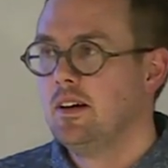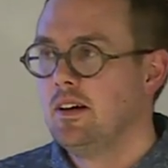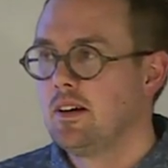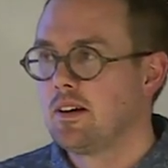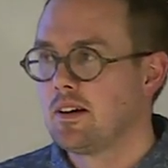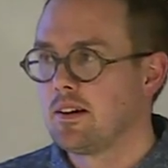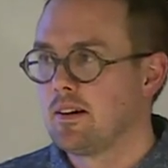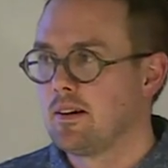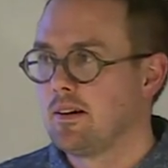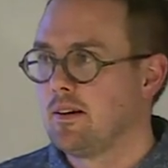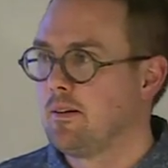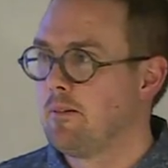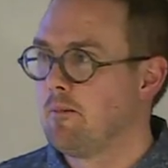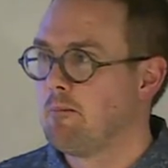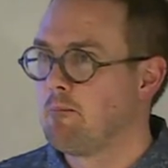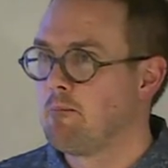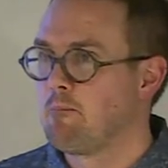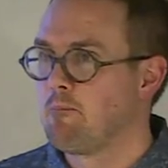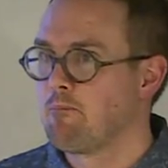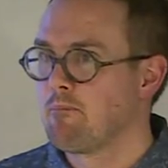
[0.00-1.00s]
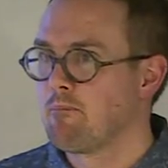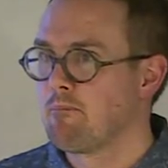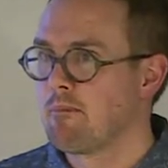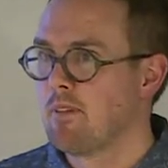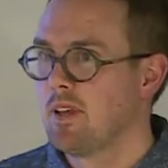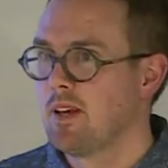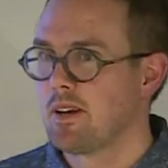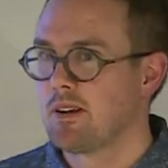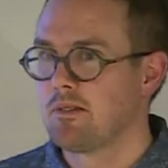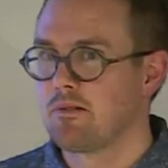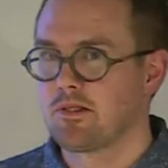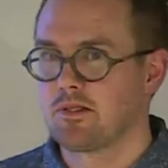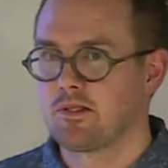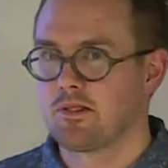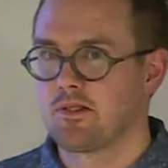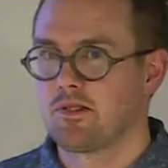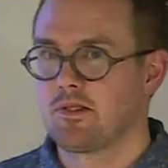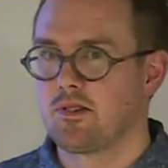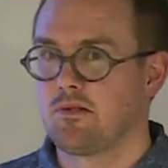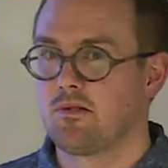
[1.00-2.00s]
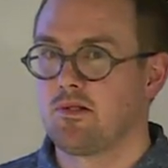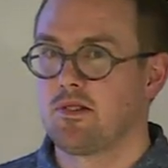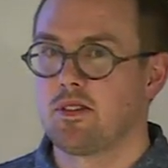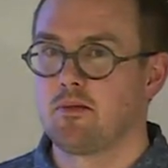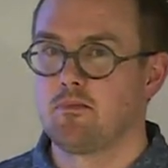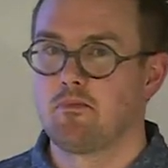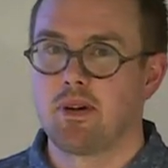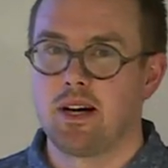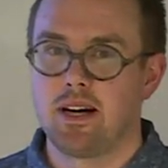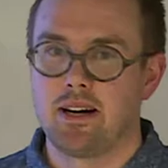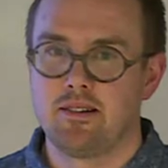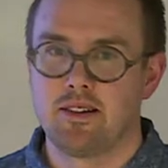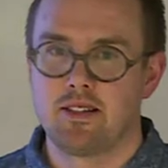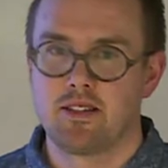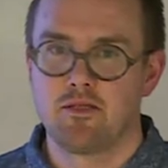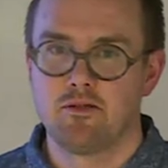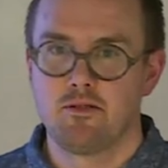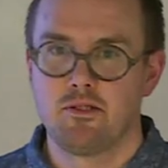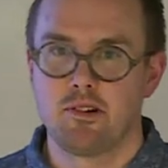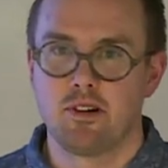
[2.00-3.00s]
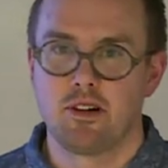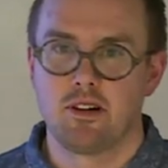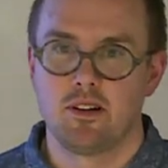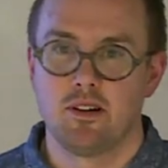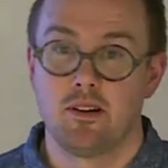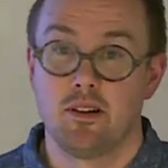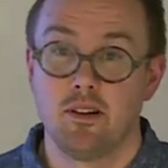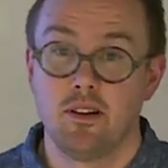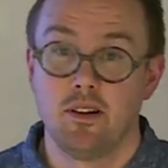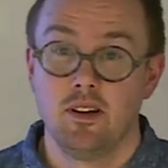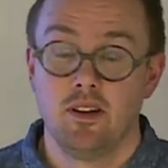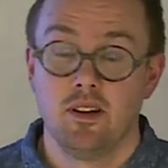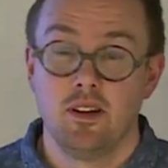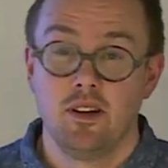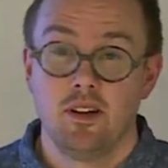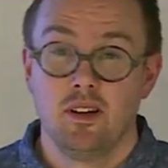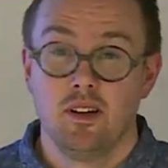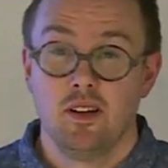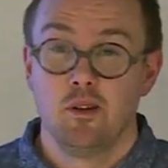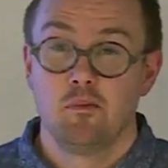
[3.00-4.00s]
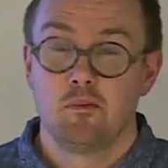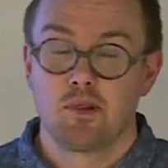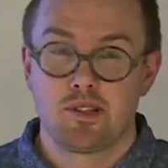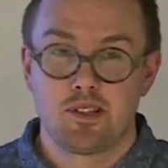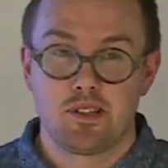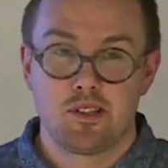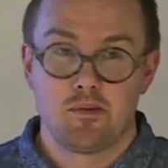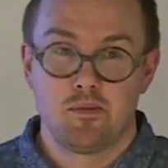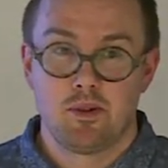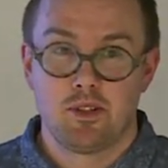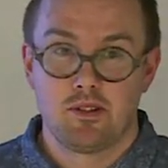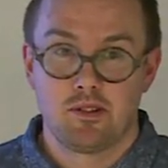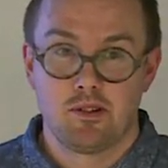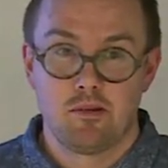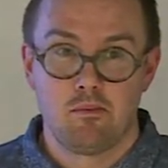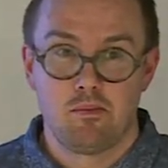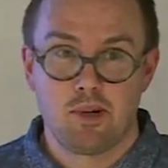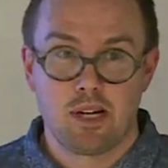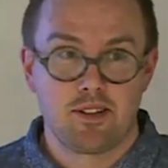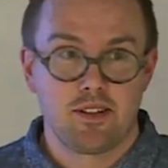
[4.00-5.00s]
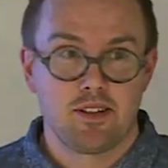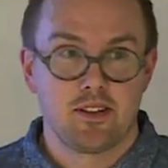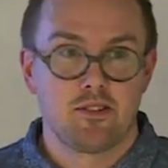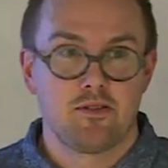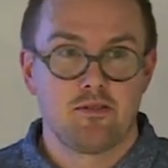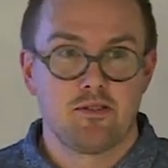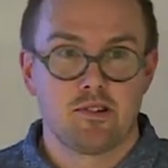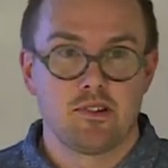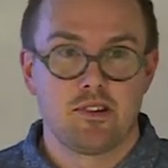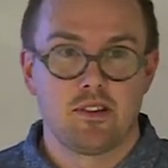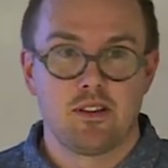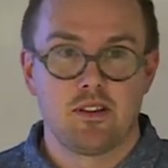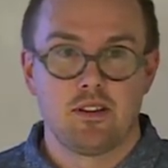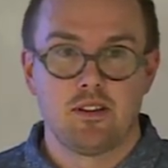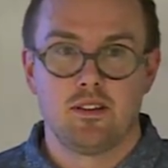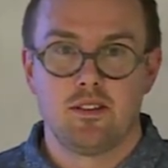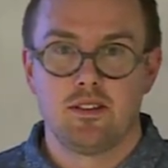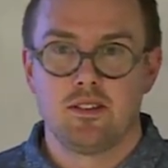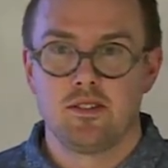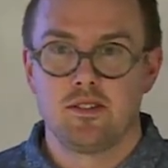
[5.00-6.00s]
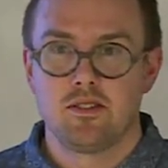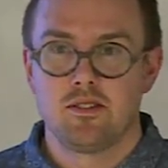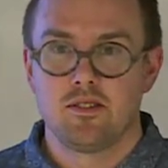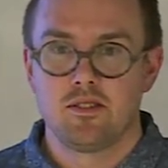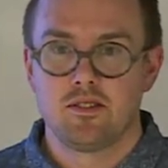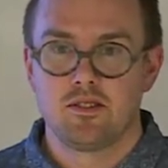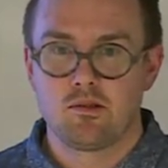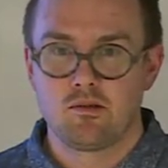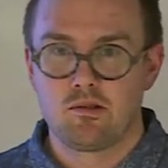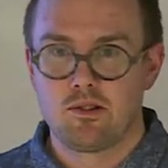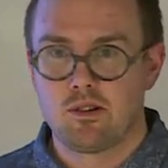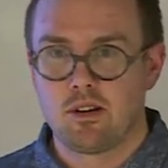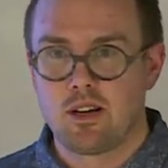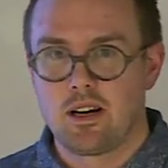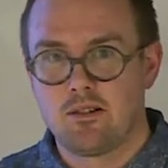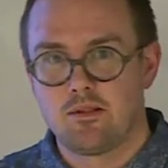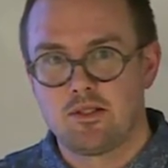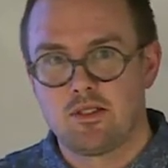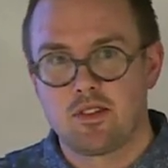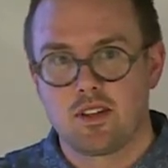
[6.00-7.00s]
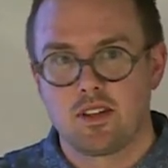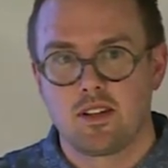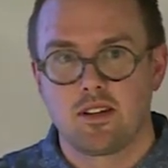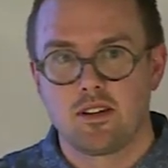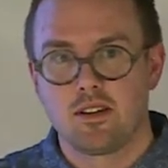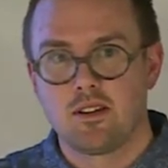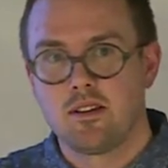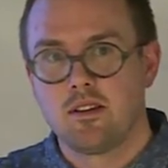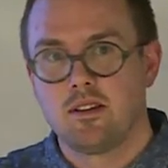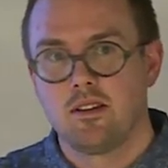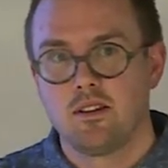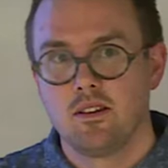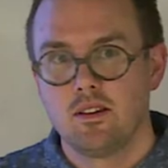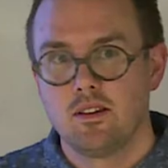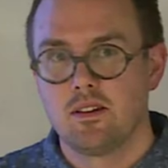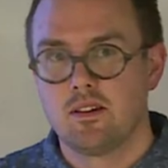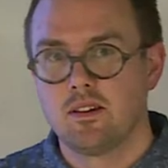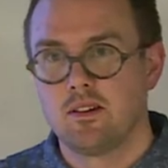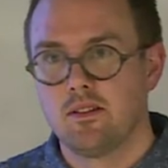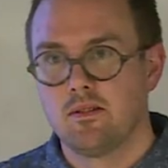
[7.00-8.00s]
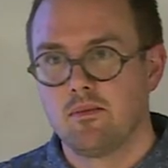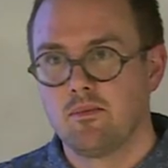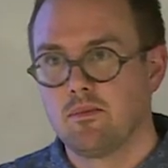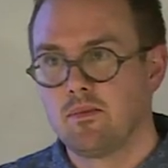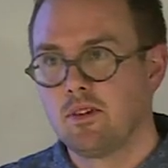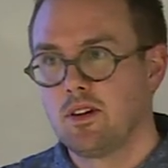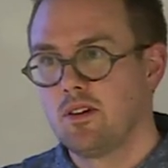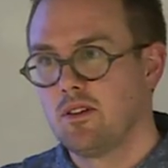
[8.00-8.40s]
Um, and it was also used in Paris for a participatory budget for the social housing um,